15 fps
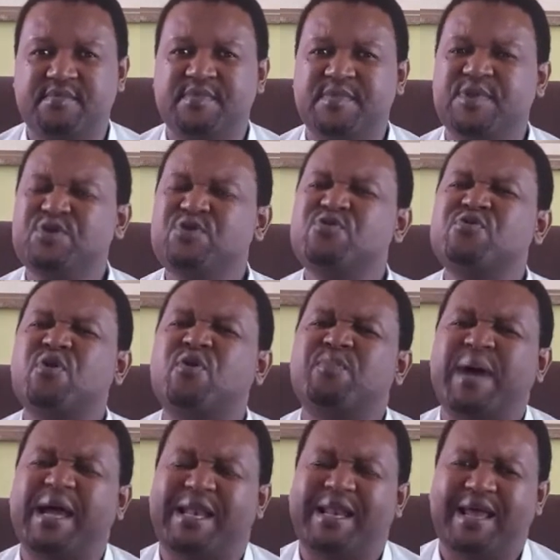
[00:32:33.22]
You know
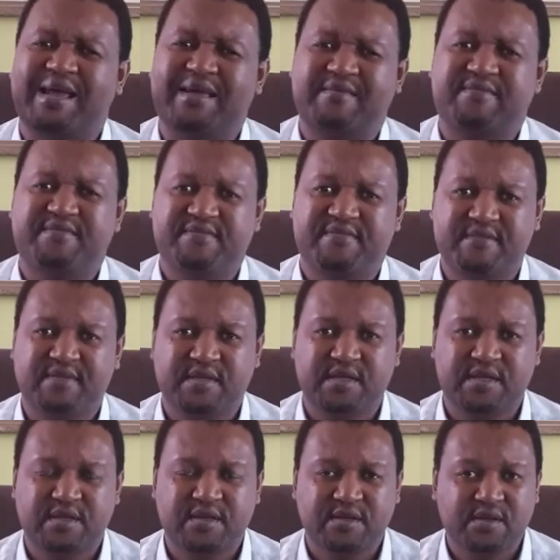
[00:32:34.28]
my life.
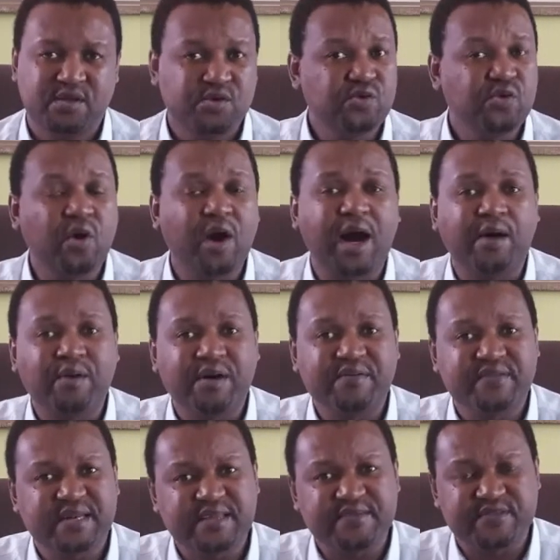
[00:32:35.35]
You know how I've
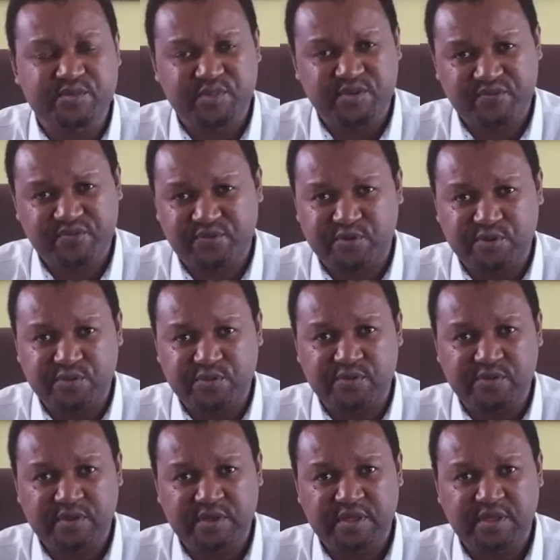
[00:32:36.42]
lived before you.
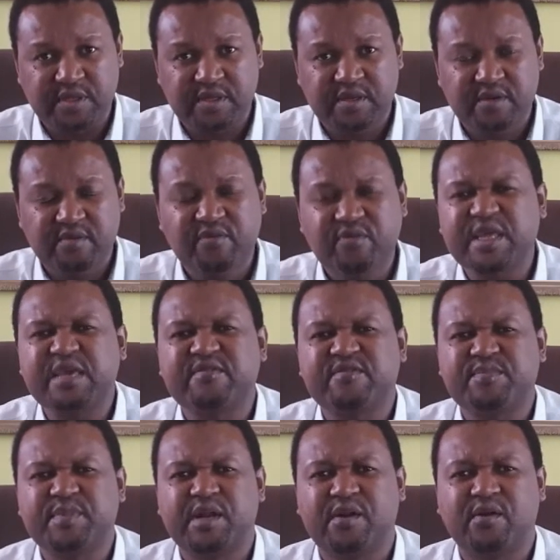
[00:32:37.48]
Forgive
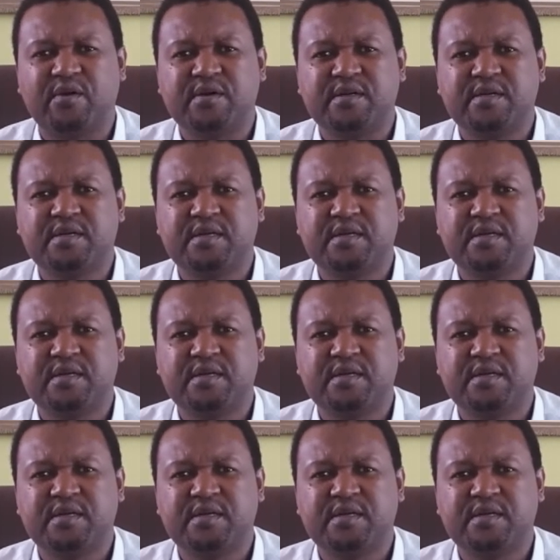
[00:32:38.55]
me, Lord.